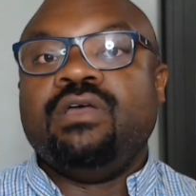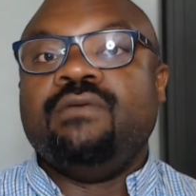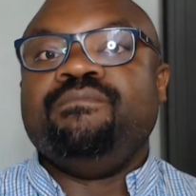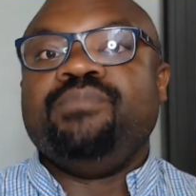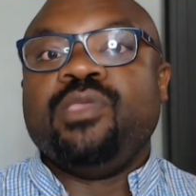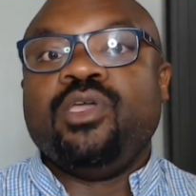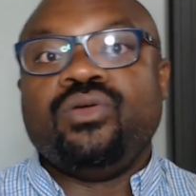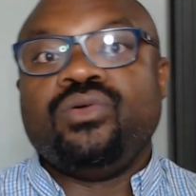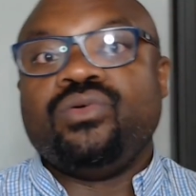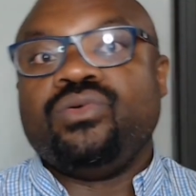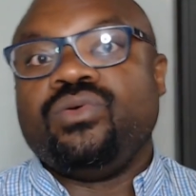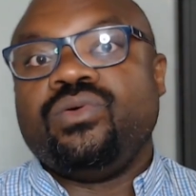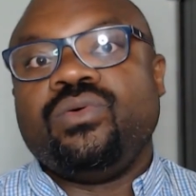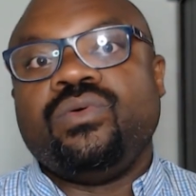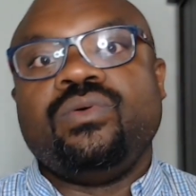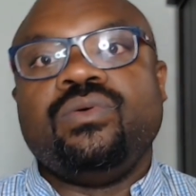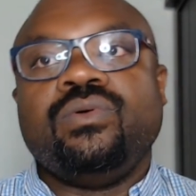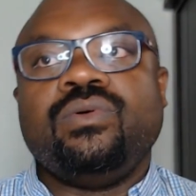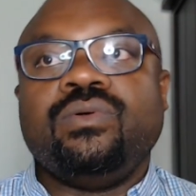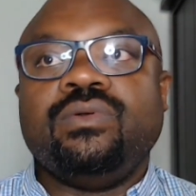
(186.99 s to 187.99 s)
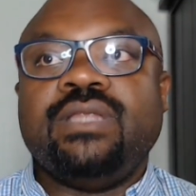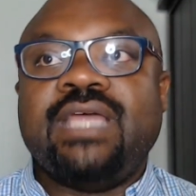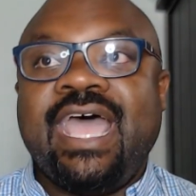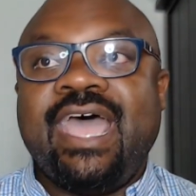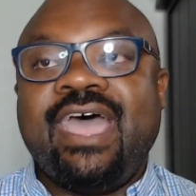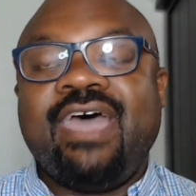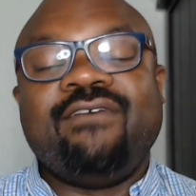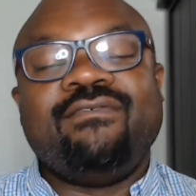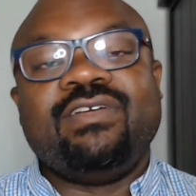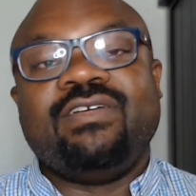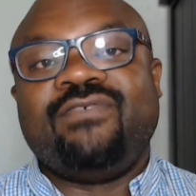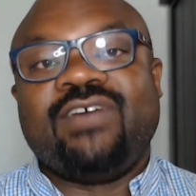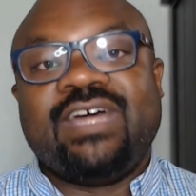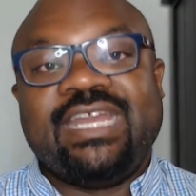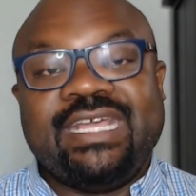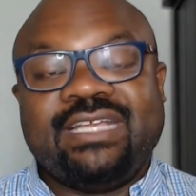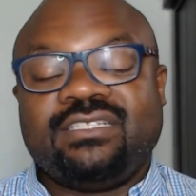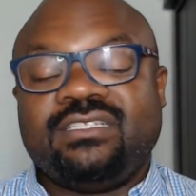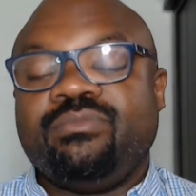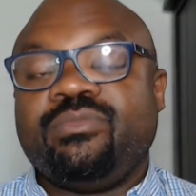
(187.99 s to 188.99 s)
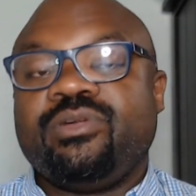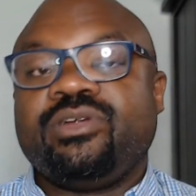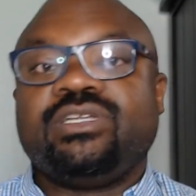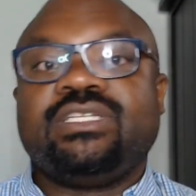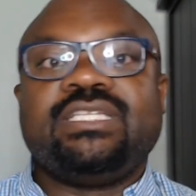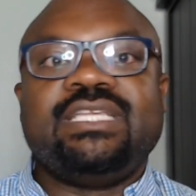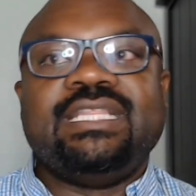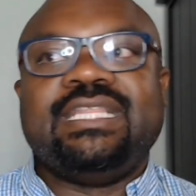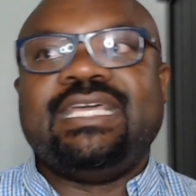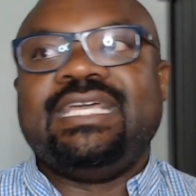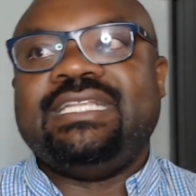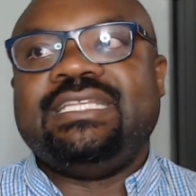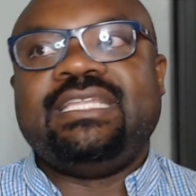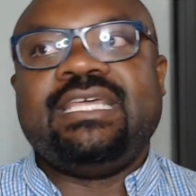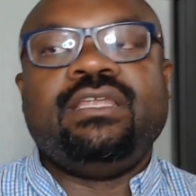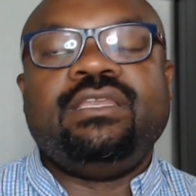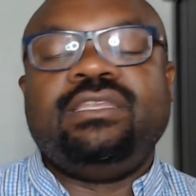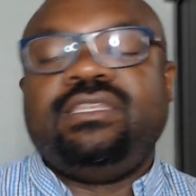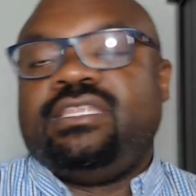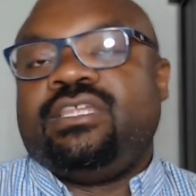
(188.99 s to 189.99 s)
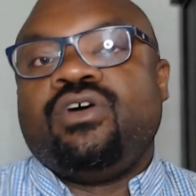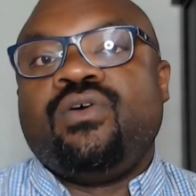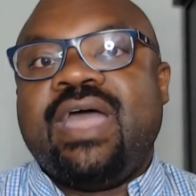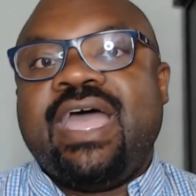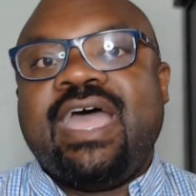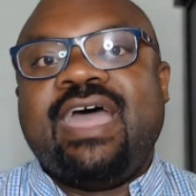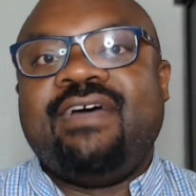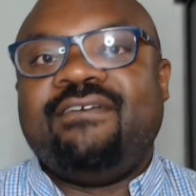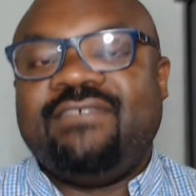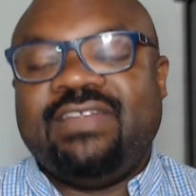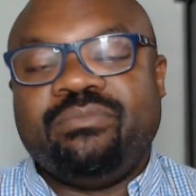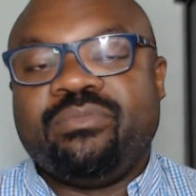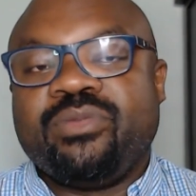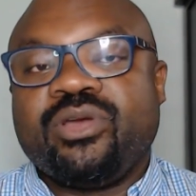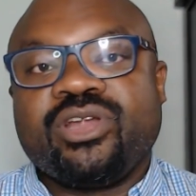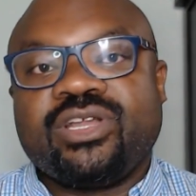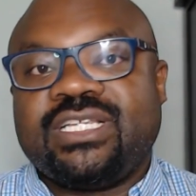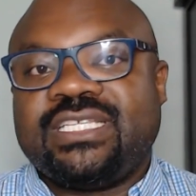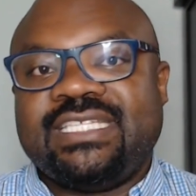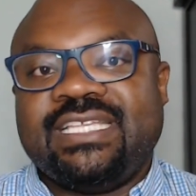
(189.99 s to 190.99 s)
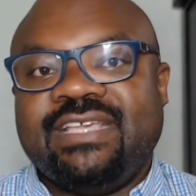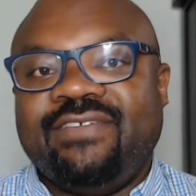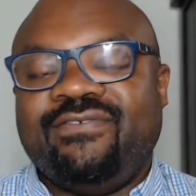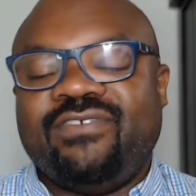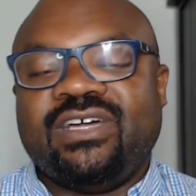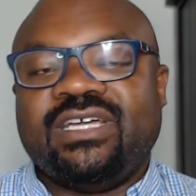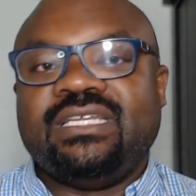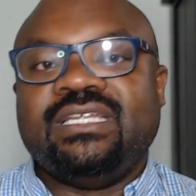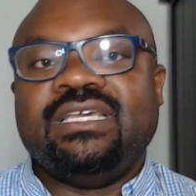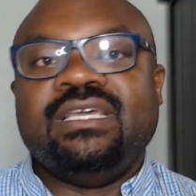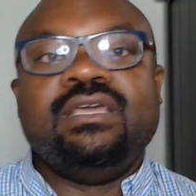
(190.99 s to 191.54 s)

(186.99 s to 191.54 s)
who have a financial emergency, they, they don't have an emergency fund